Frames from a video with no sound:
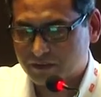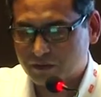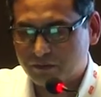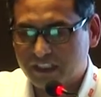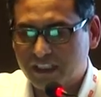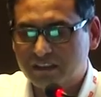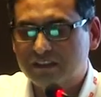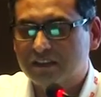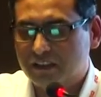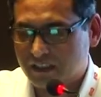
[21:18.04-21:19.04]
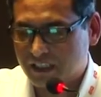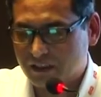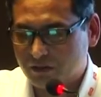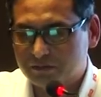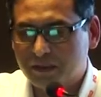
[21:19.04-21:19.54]
So with this, I
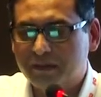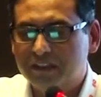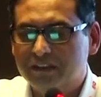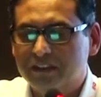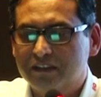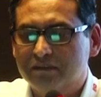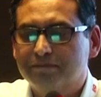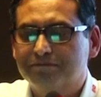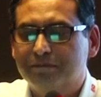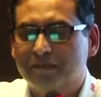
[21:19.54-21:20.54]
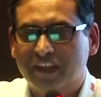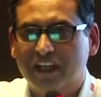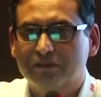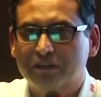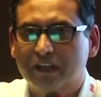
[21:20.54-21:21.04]
close my presentation.
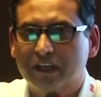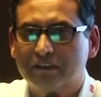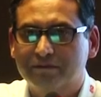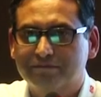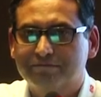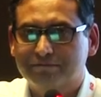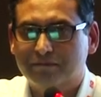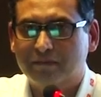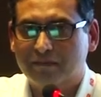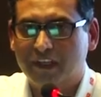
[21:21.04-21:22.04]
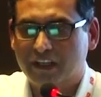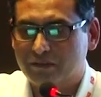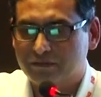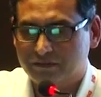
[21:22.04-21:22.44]
Thanks for hearing. Thank you.